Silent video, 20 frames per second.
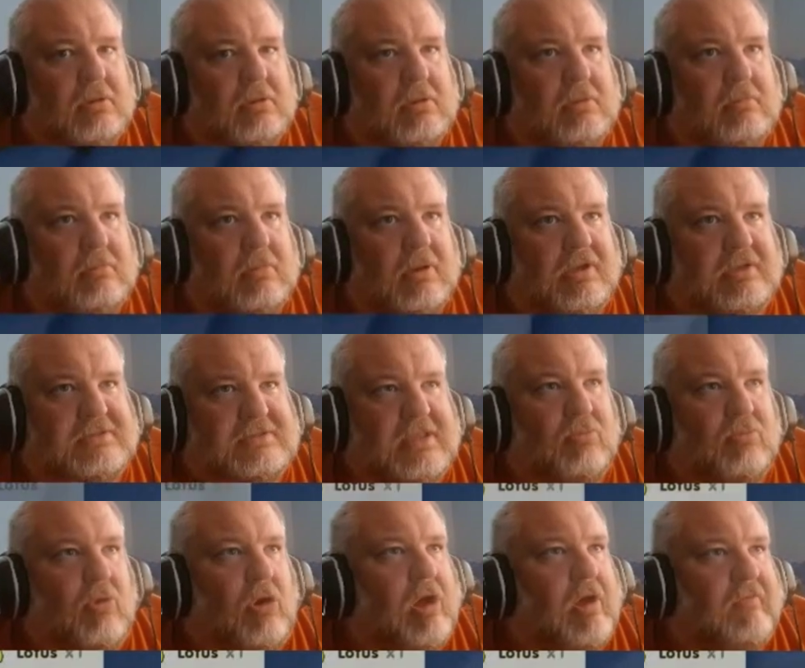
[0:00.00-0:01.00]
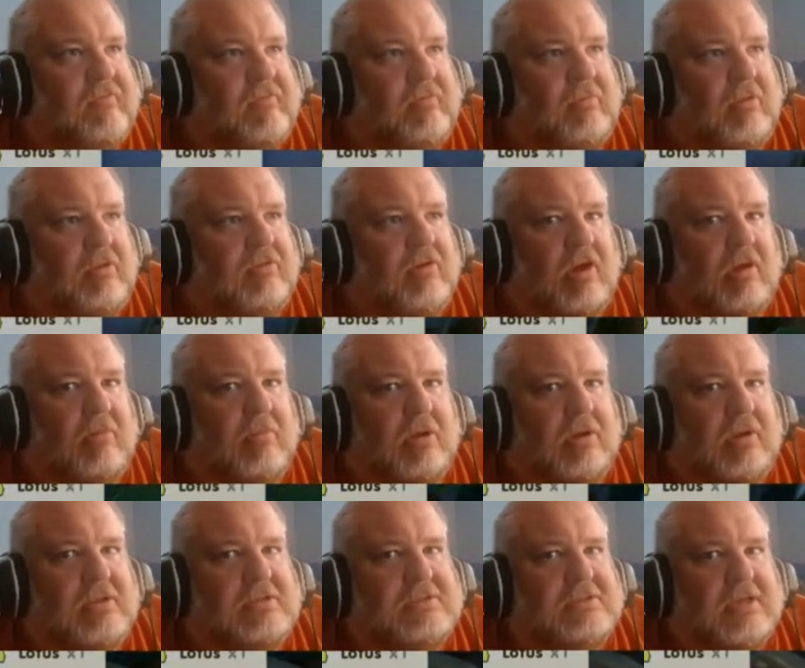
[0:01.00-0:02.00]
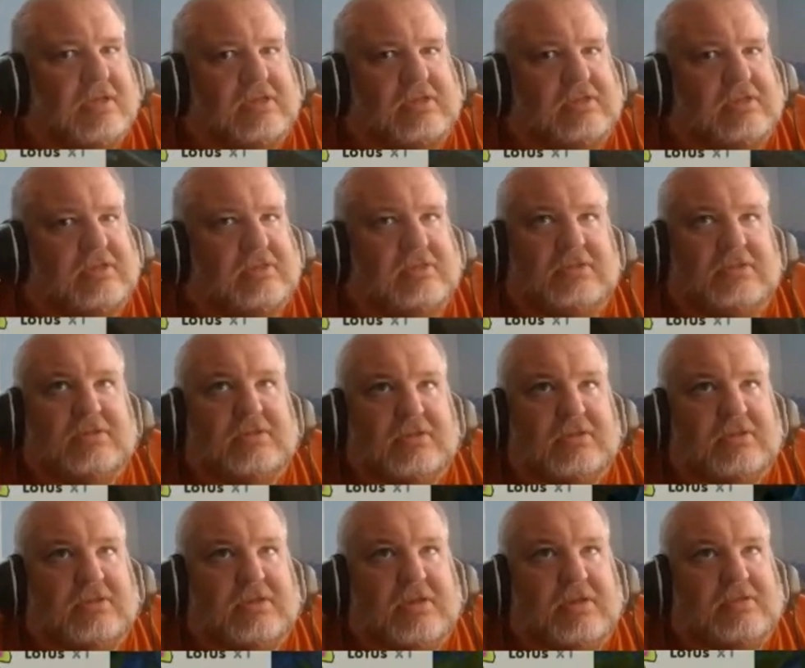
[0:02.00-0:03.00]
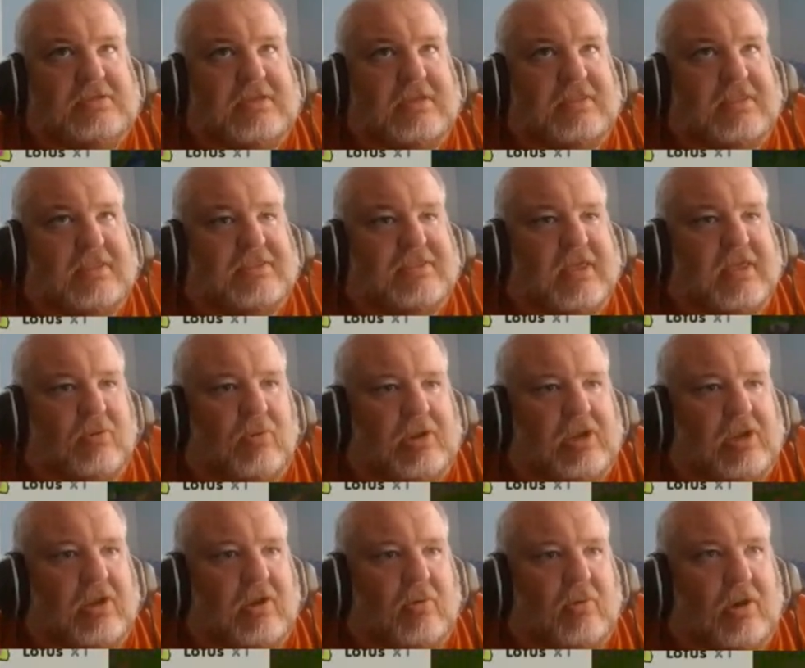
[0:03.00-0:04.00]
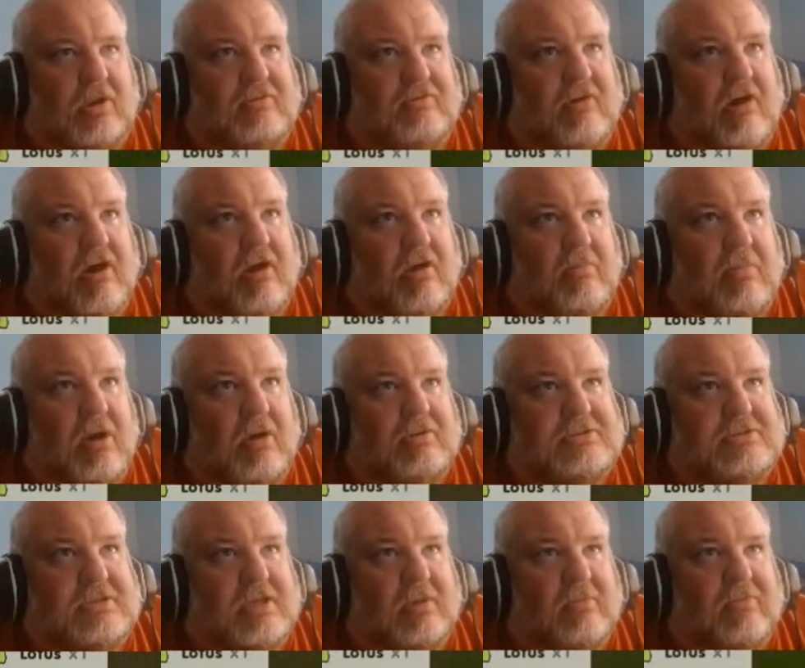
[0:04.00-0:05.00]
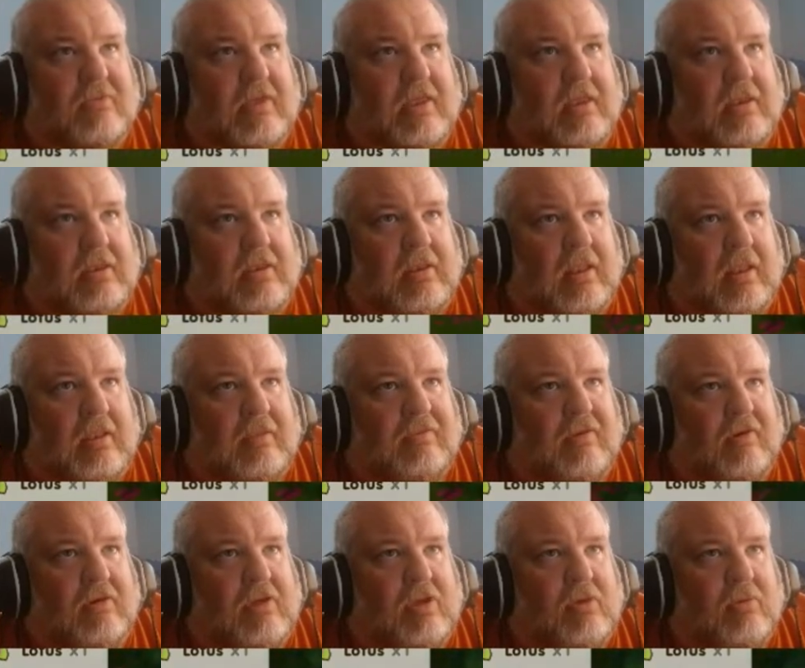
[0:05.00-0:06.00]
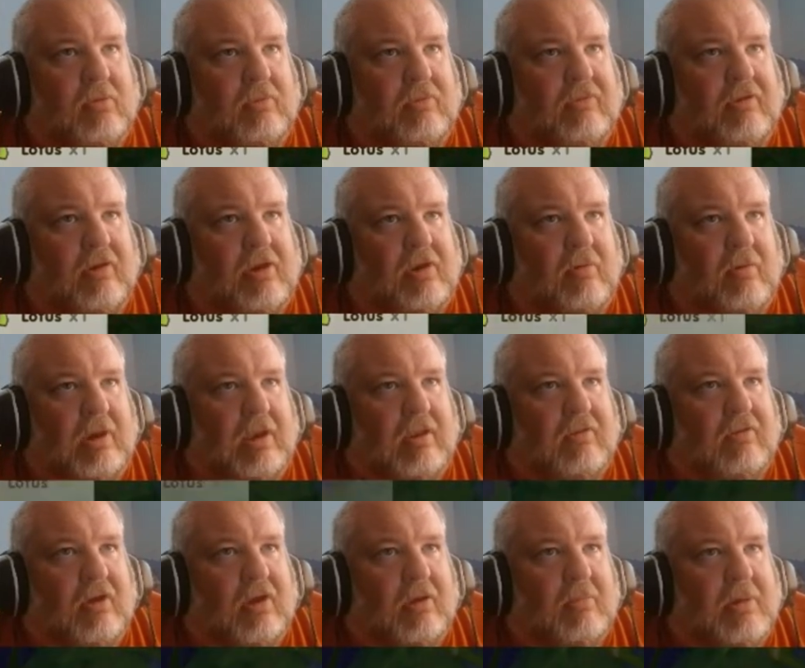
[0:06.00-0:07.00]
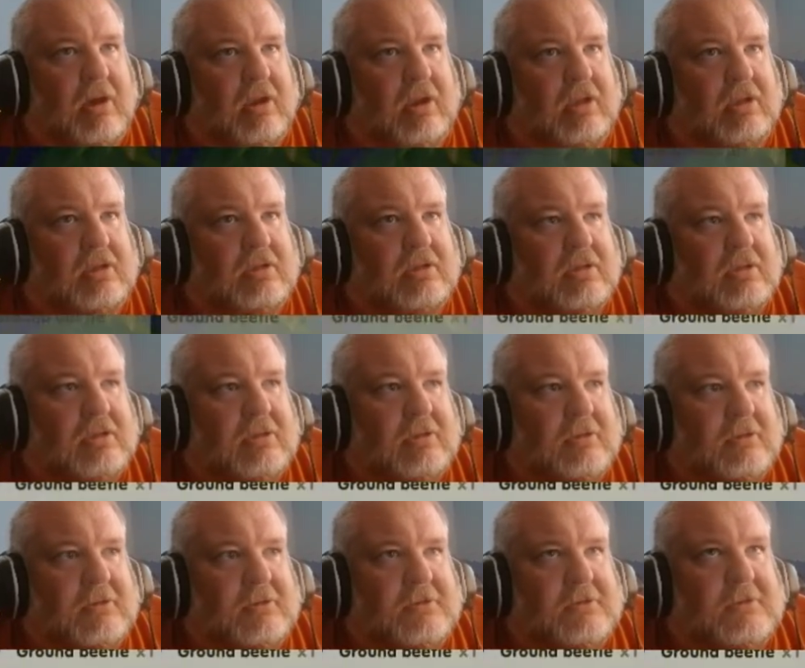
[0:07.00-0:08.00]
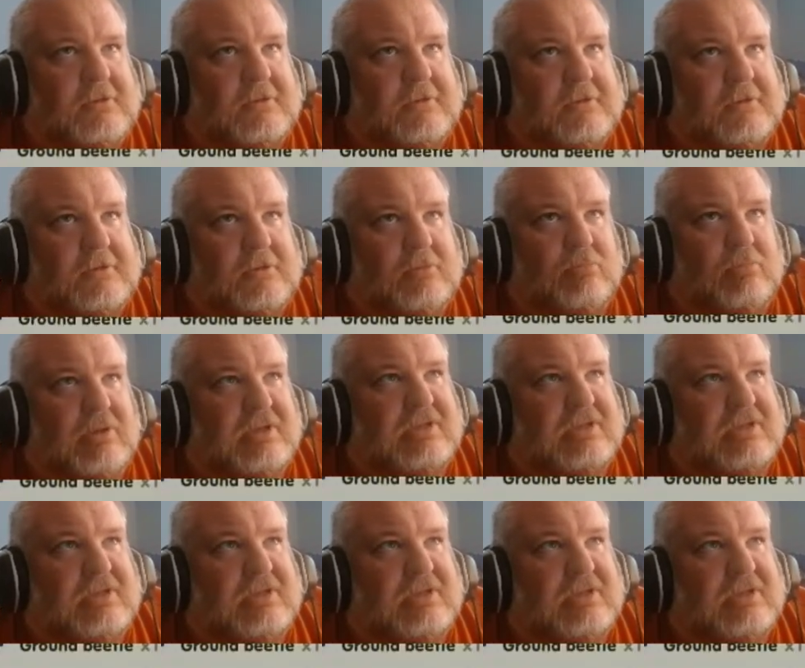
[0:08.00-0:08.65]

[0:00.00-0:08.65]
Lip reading: Because then we'll have something to talk about. It's like the thing where you don't want to talk about something until you're ready to talk about it. Because